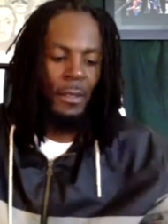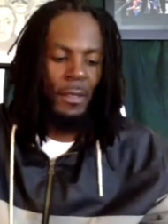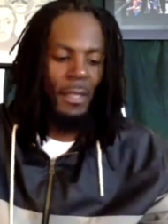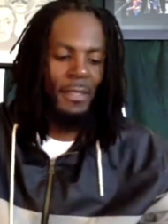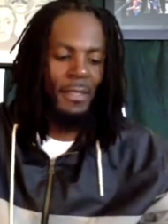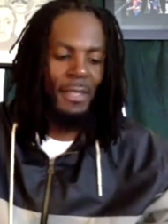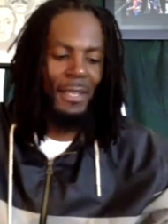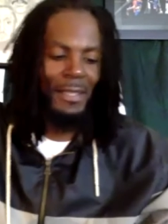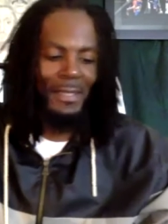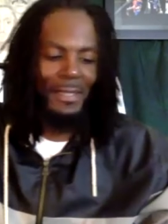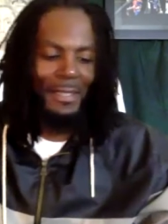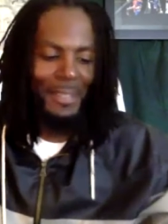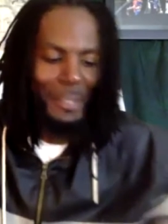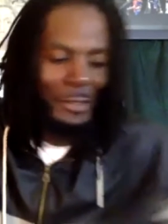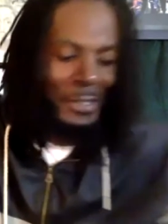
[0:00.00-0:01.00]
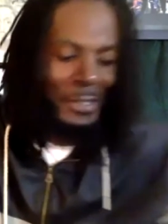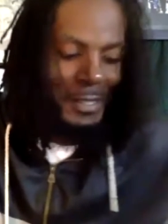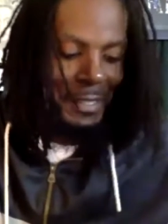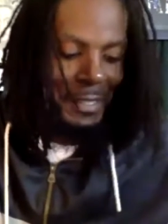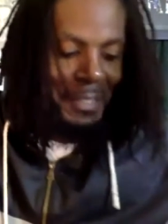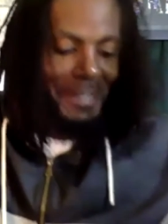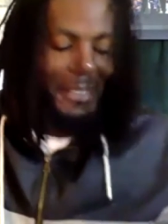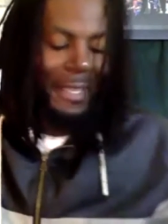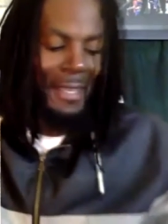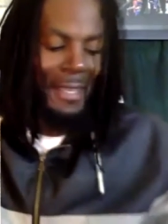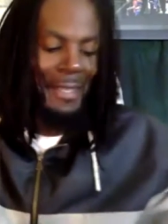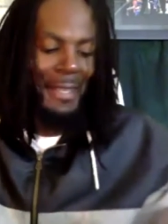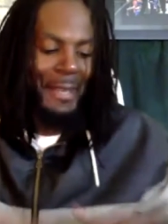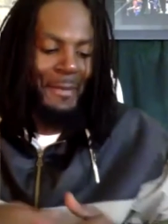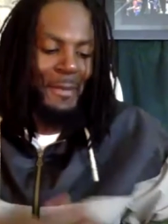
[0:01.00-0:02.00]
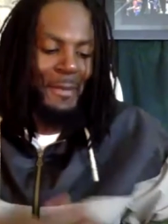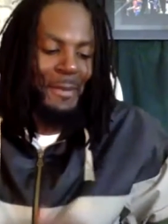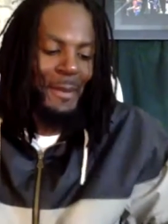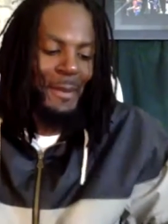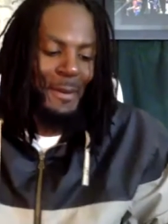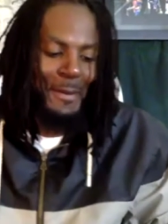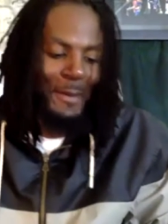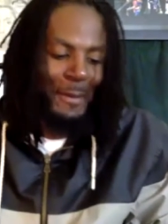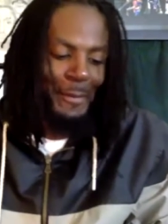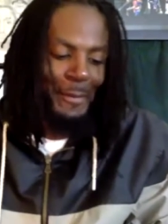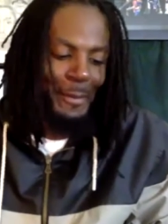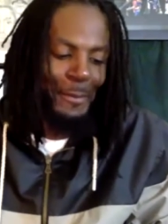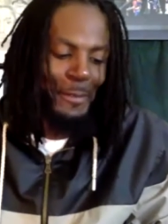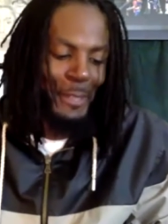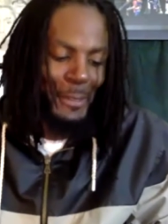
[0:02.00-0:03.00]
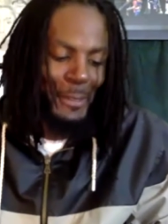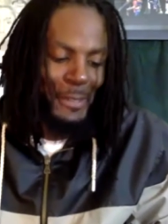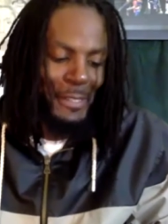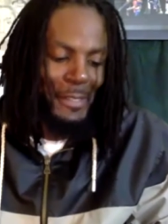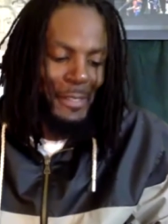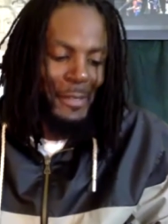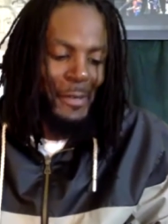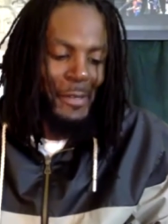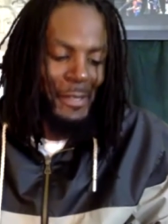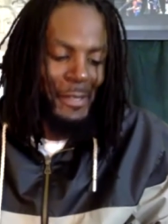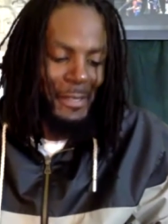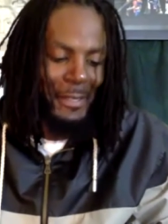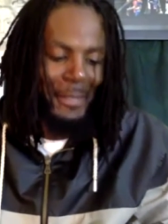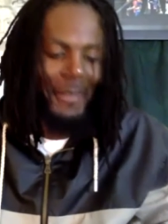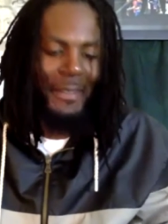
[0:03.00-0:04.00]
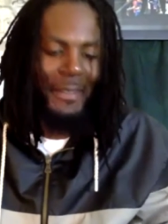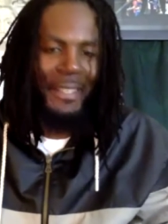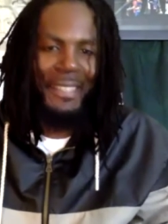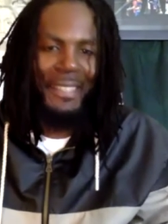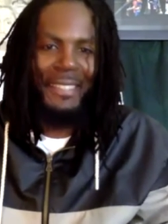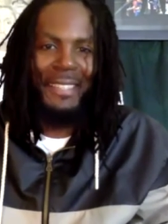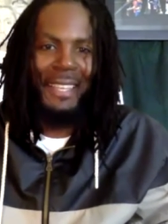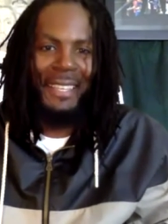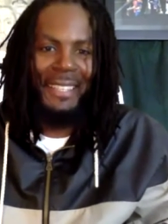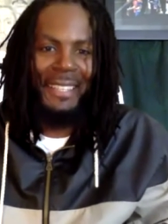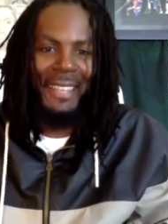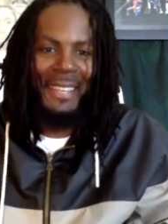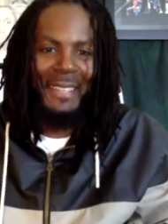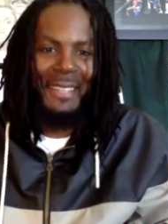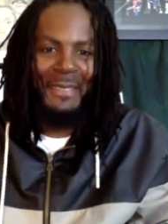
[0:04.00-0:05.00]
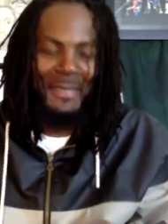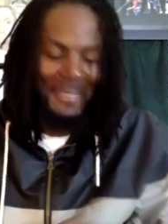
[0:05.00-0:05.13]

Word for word: That's excellent. Jersey City, stand up. You know, I'm from Jersey, Newark, so stand up.